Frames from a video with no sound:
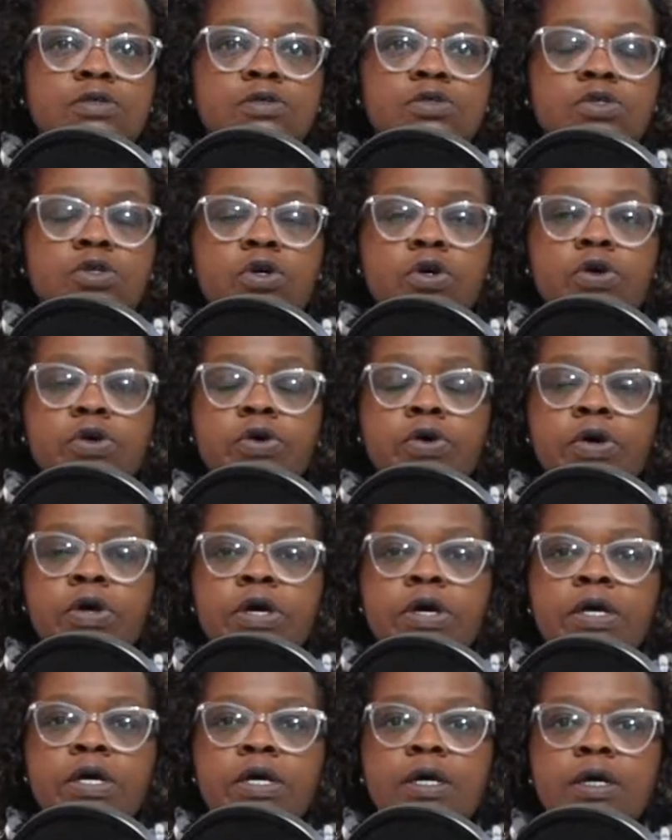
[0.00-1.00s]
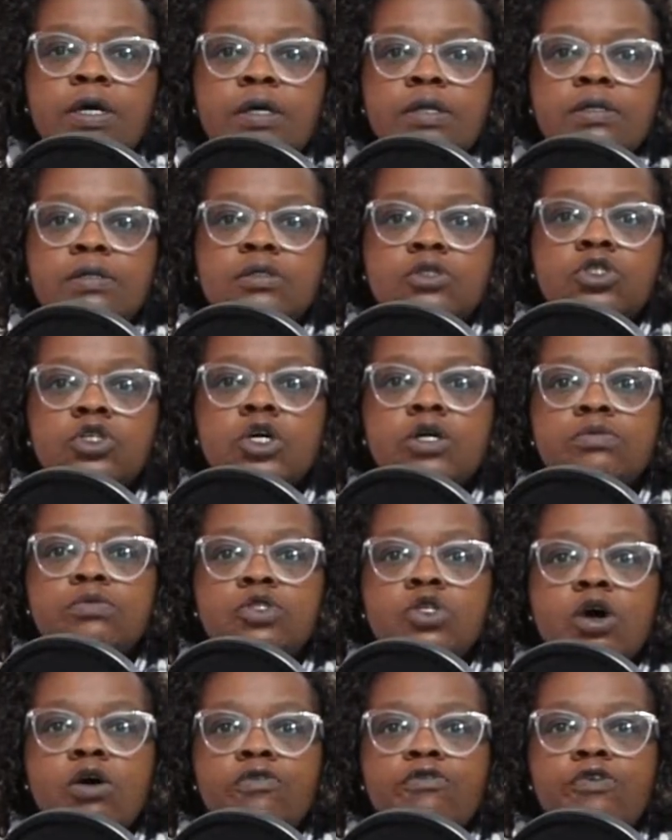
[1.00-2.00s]
So, in terms
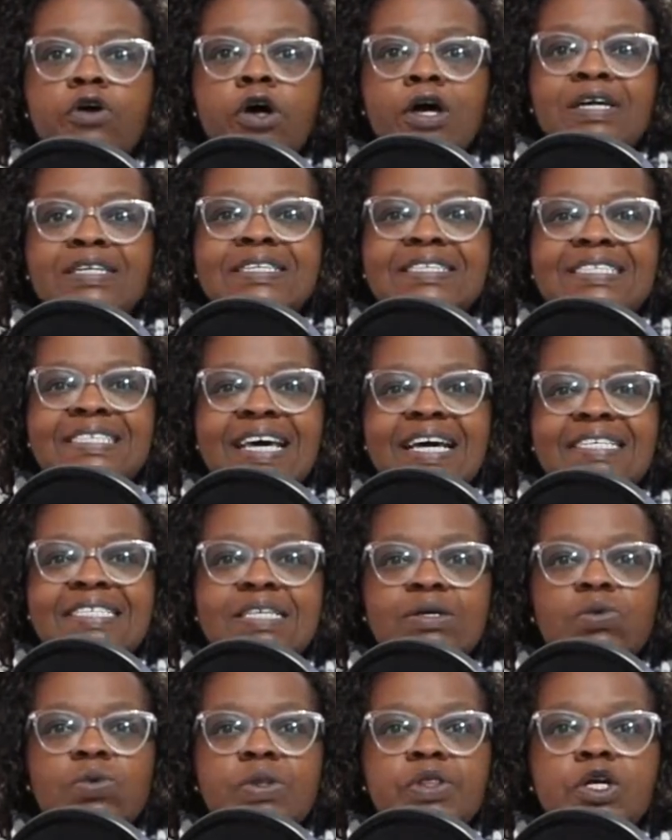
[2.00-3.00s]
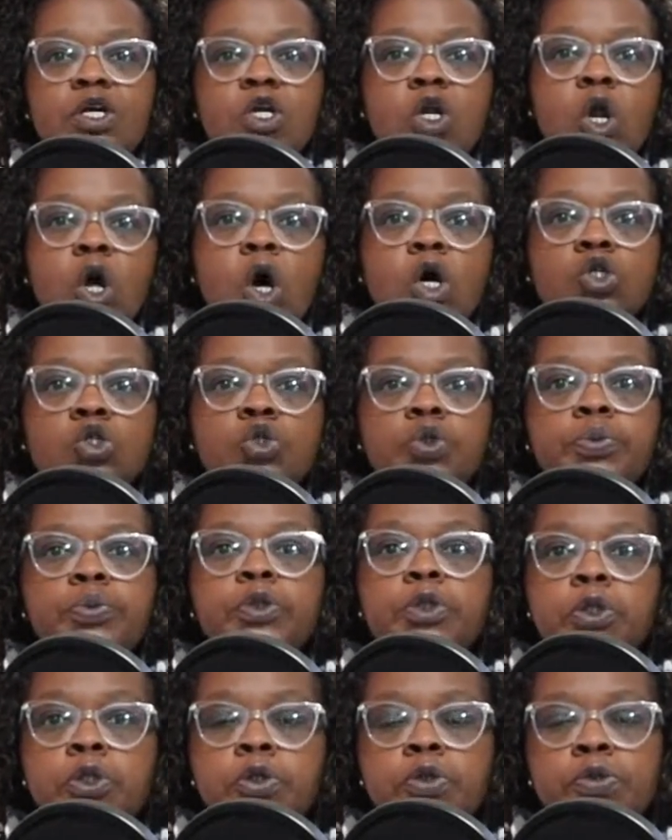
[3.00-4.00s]
of discussing what the classroom
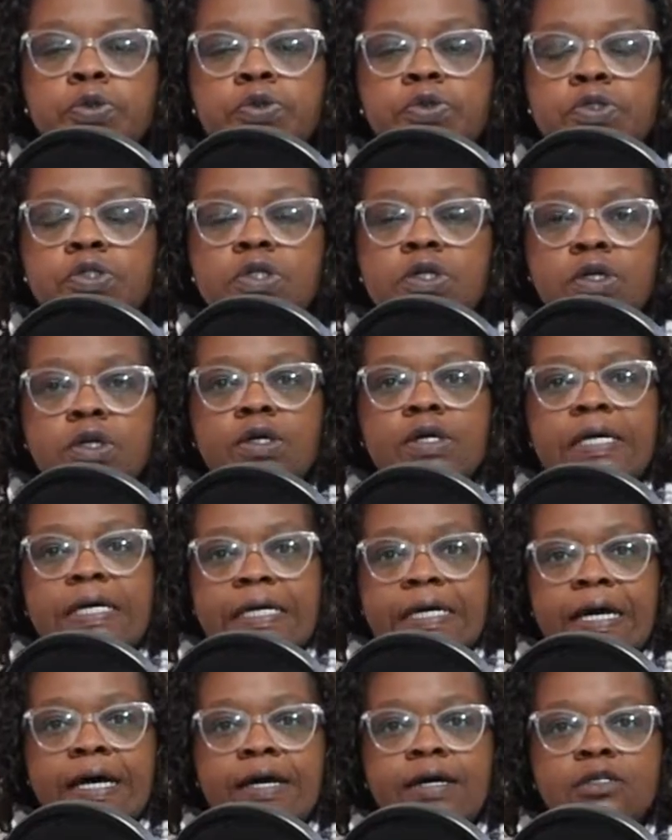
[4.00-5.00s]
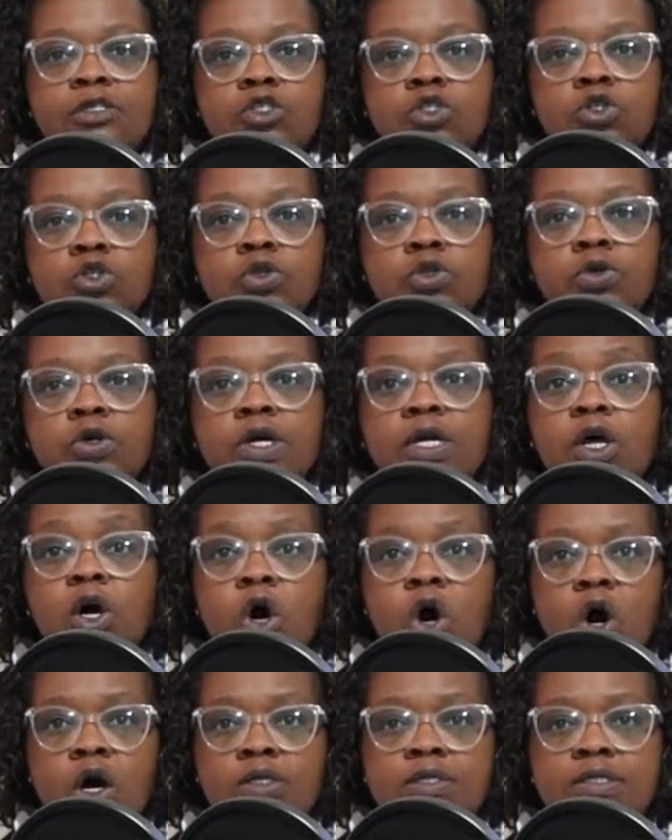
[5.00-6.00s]
used to
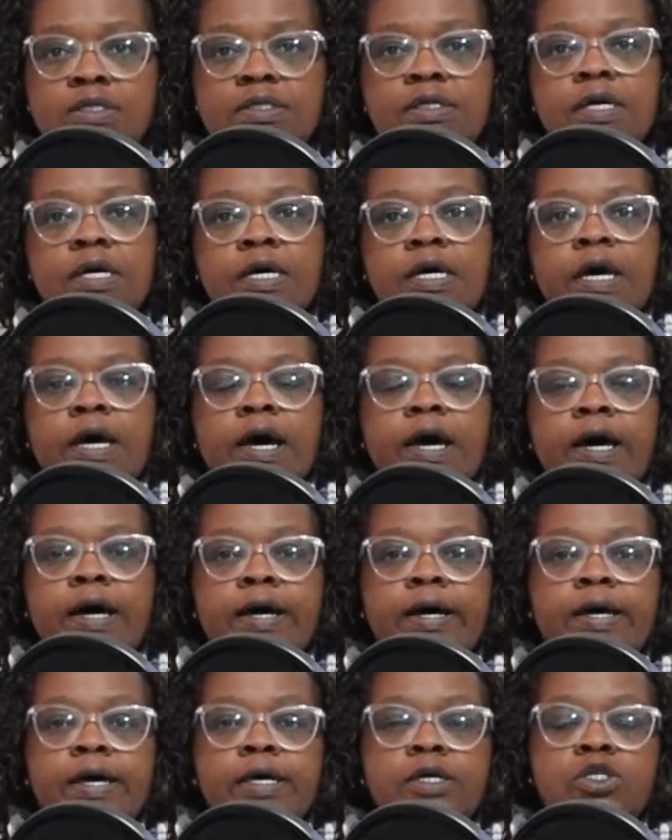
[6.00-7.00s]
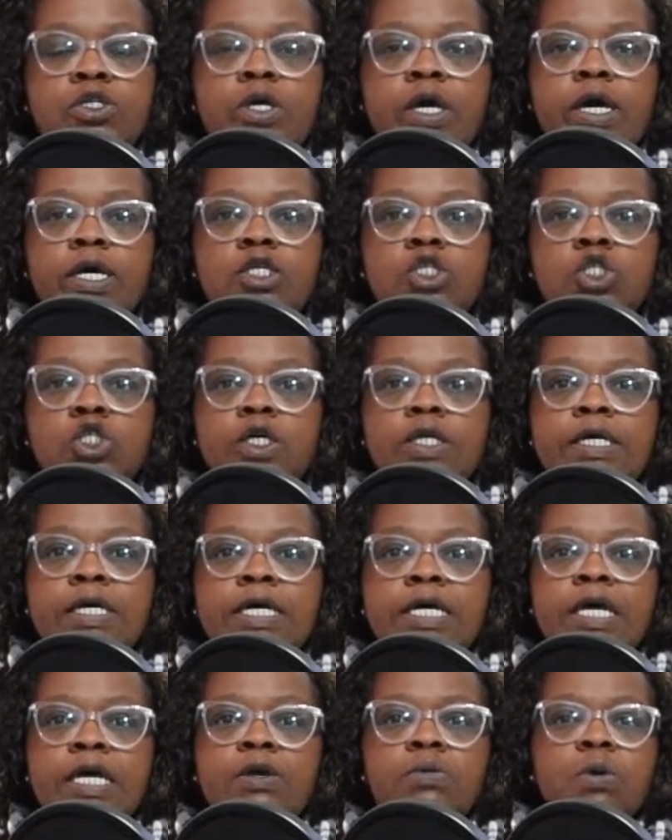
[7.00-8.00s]
enhance education,
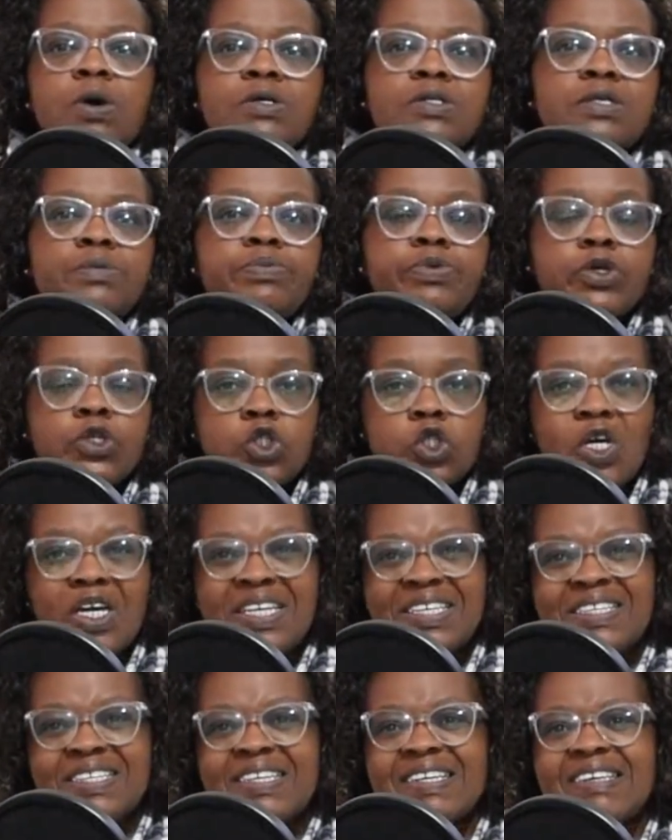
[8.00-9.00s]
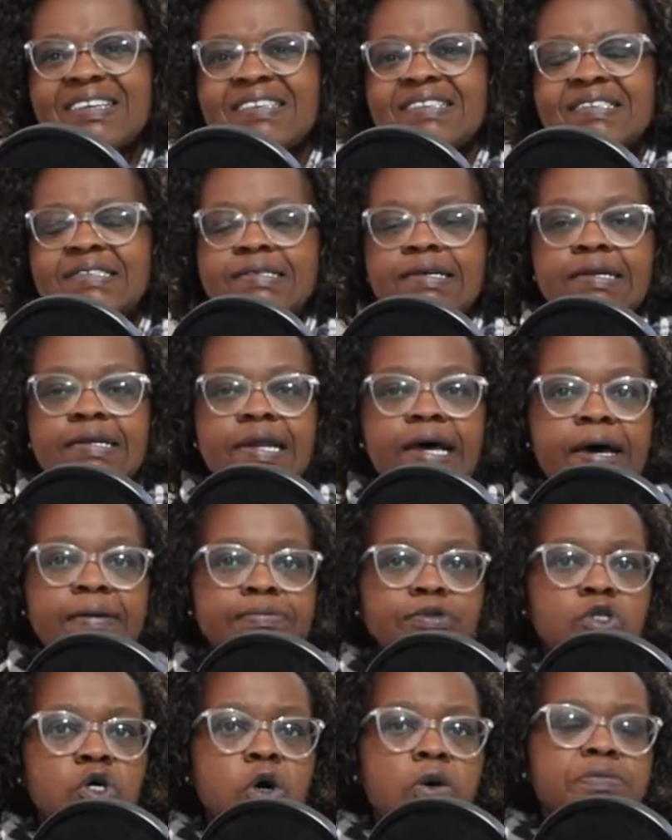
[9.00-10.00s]
it was the projectors, the
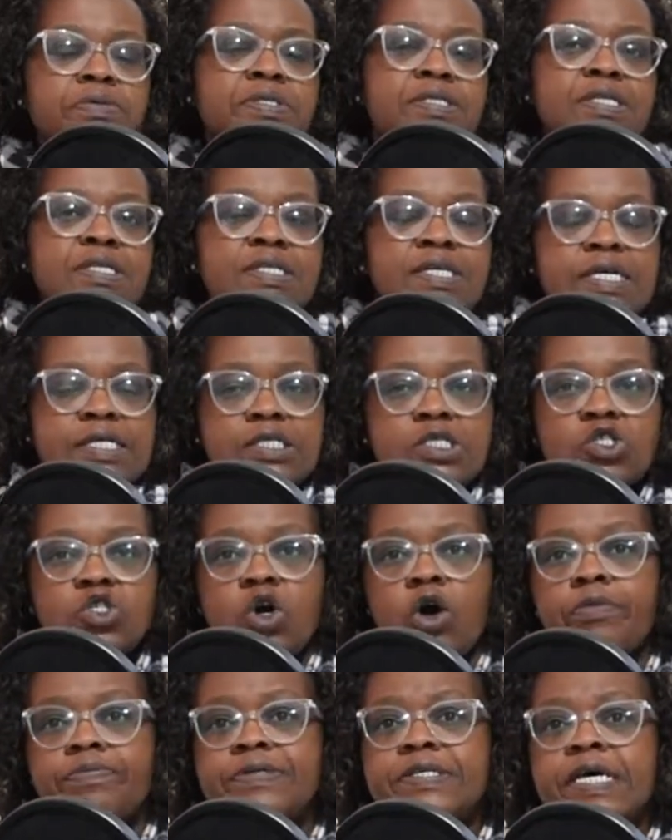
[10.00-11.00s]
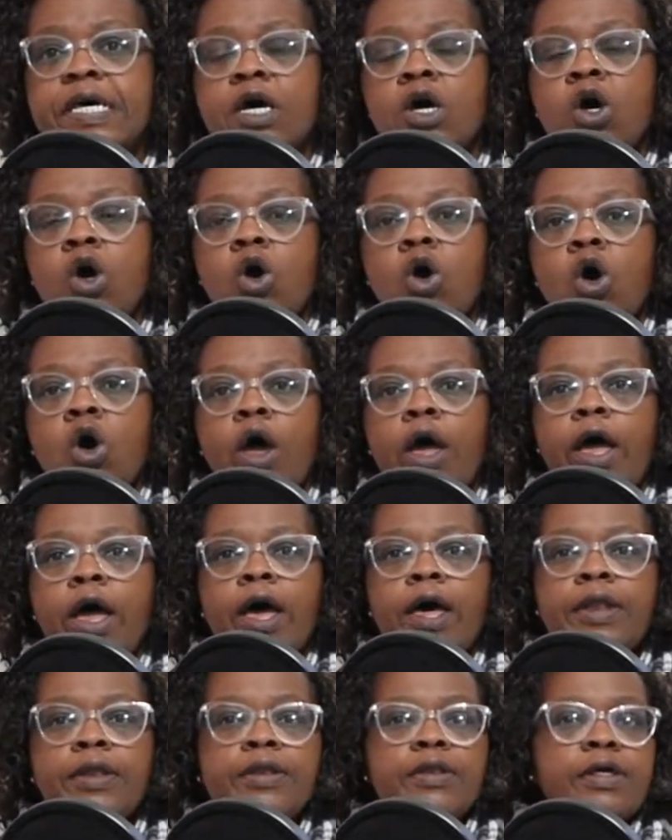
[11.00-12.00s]
laptops, the desktops,
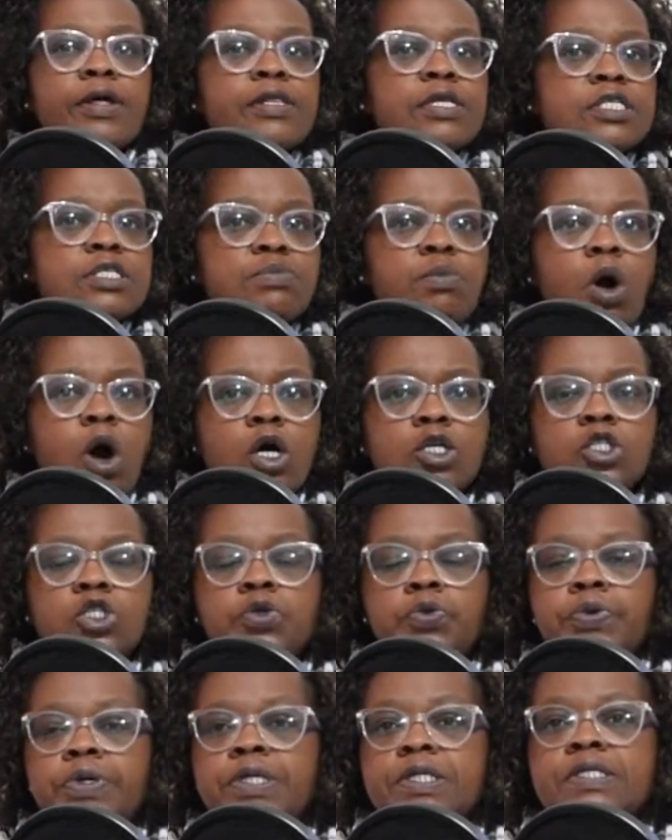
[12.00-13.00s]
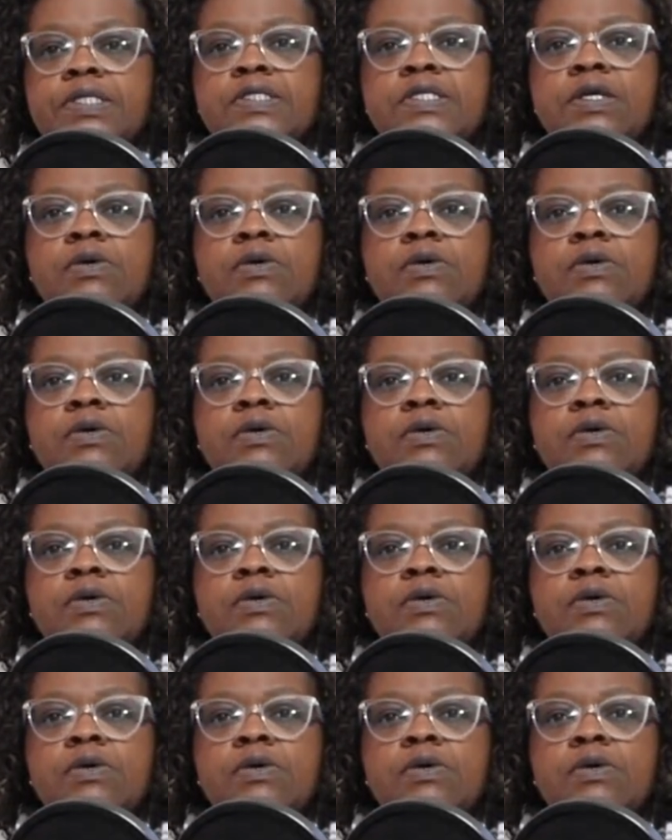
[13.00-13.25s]
and the smart screens.